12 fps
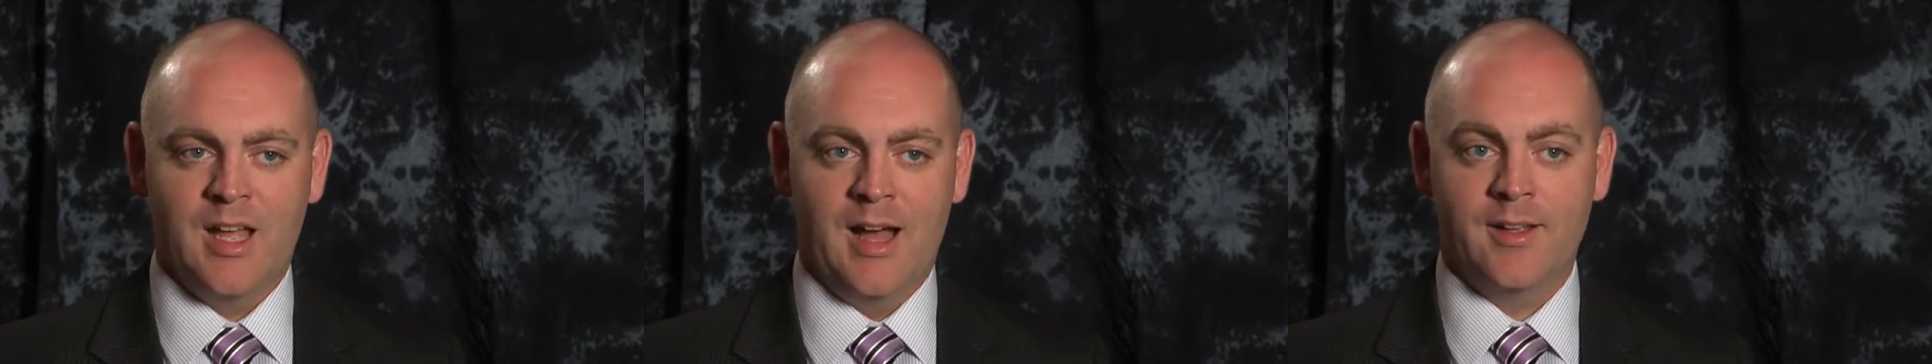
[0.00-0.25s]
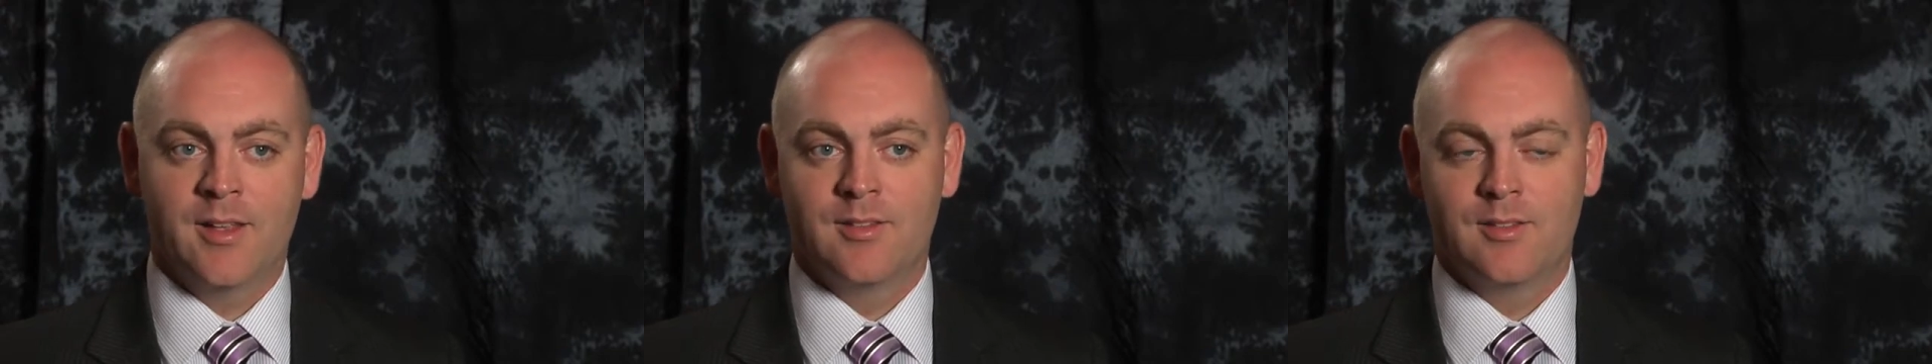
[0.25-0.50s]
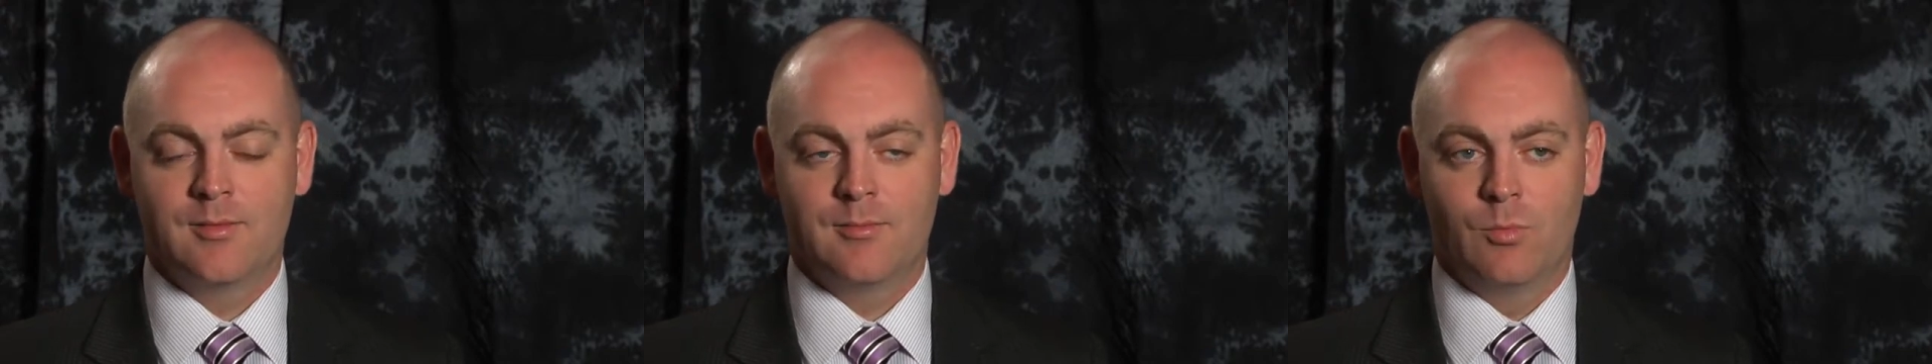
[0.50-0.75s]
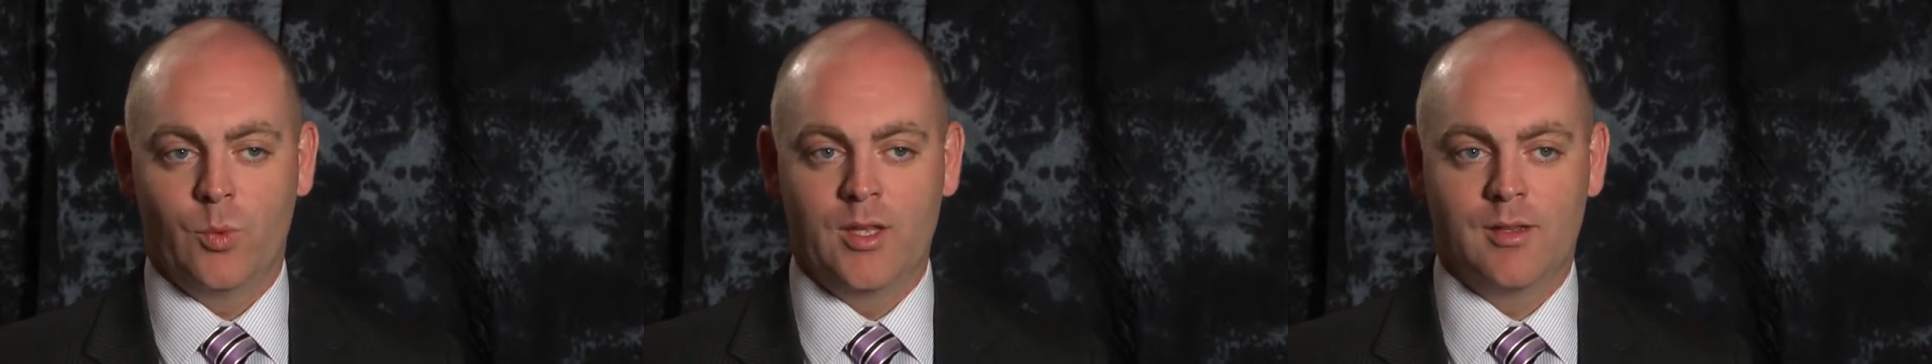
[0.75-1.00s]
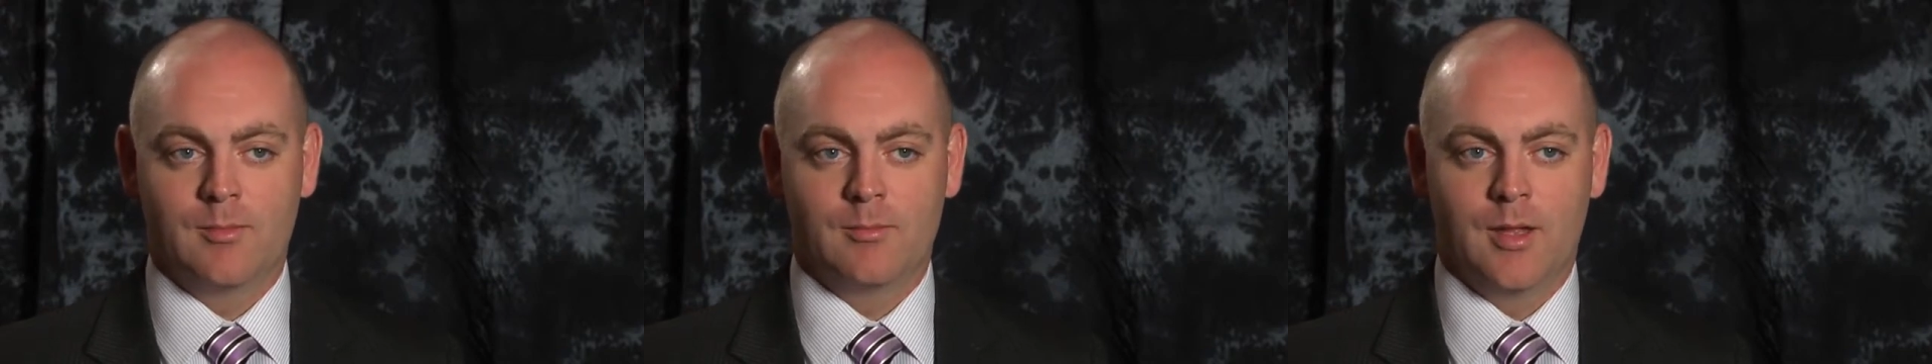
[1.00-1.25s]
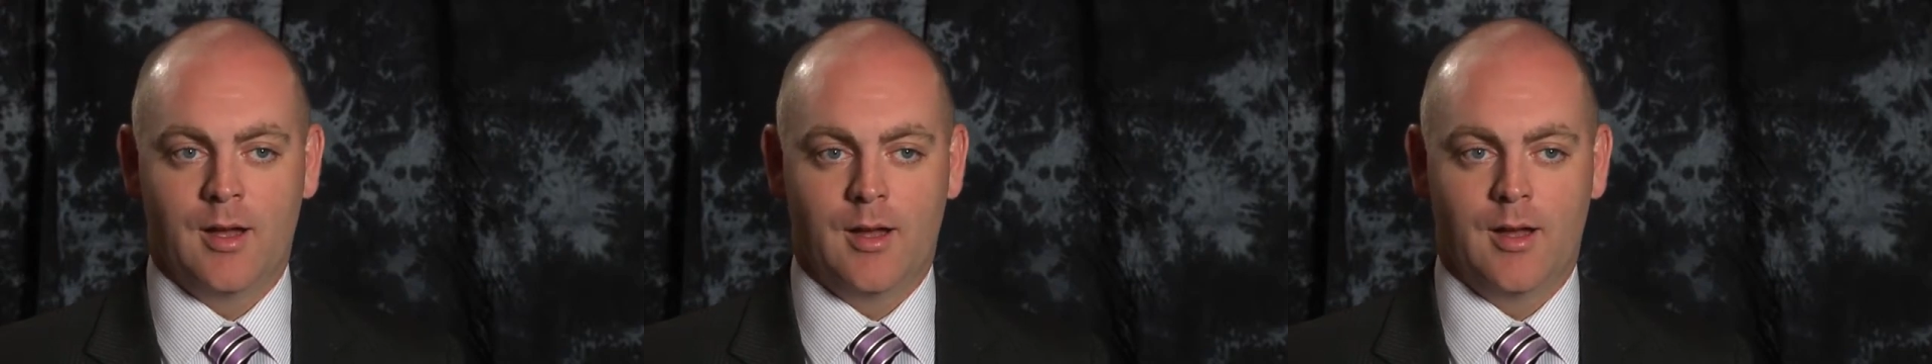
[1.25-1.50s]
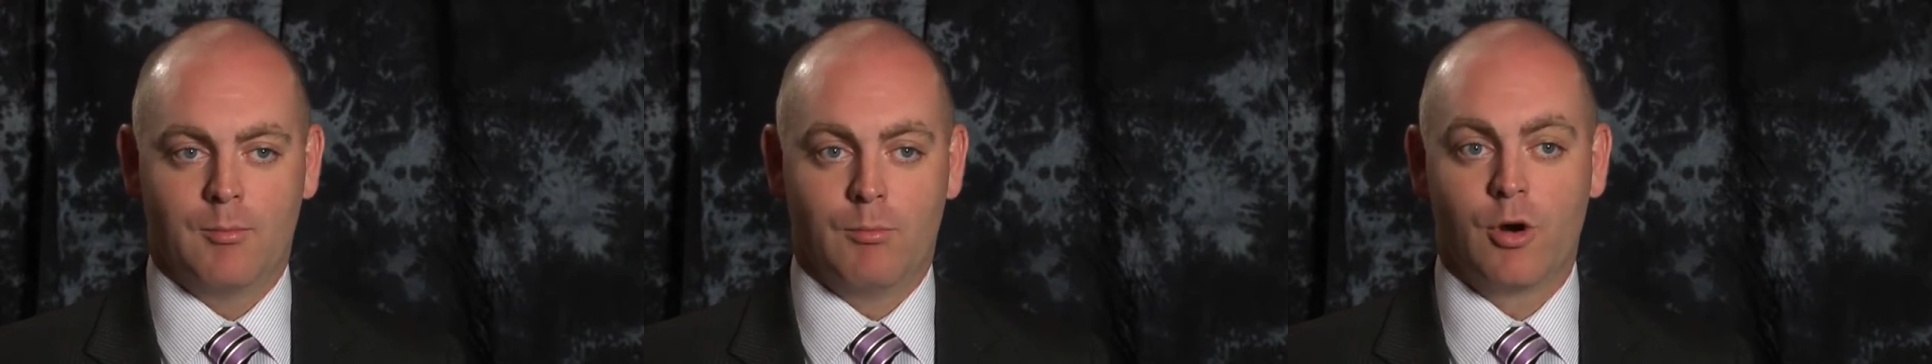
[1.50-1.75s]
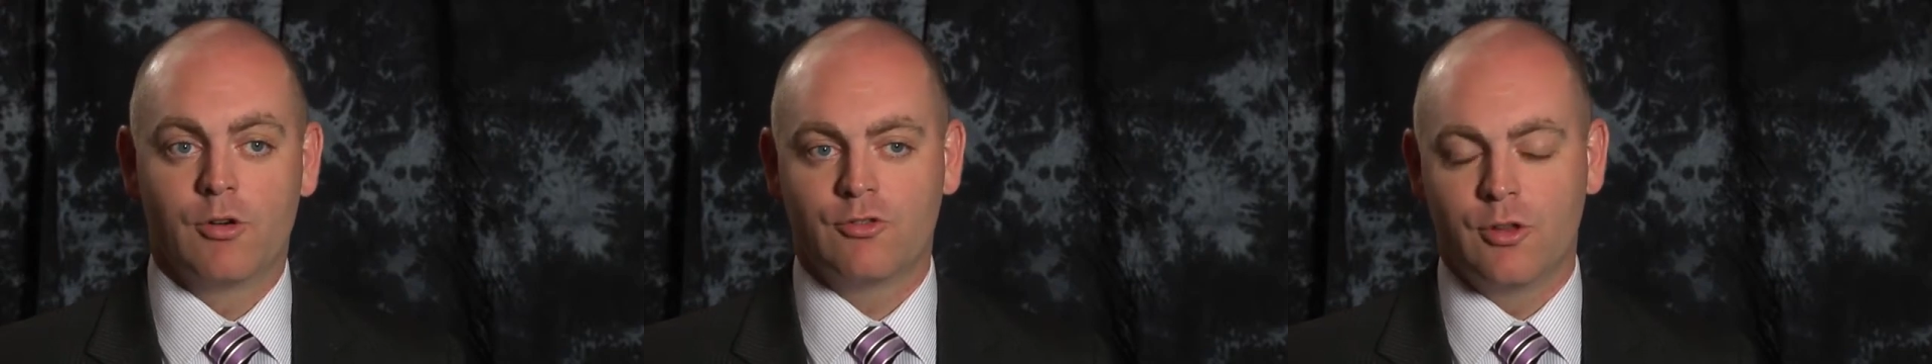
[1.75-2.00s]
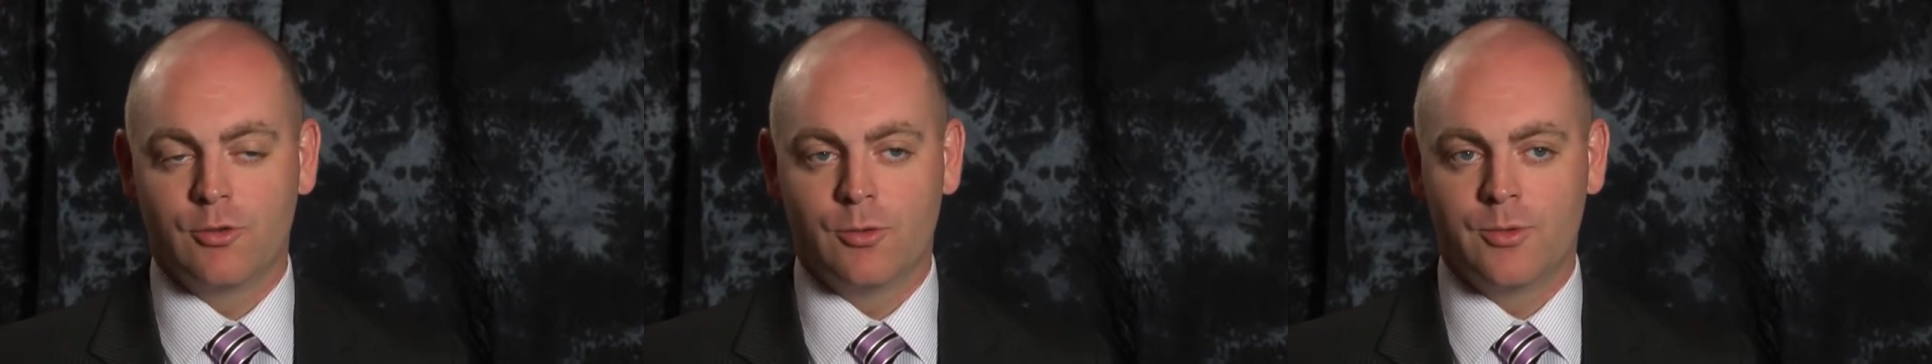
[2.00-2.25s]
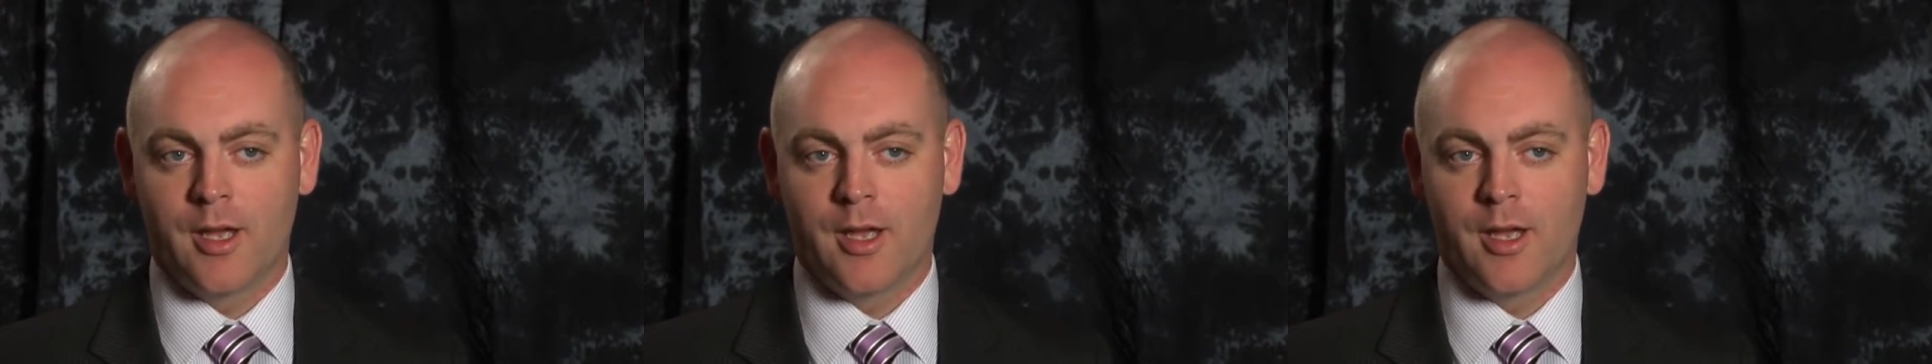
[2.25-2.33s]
how can we Uh, merge the two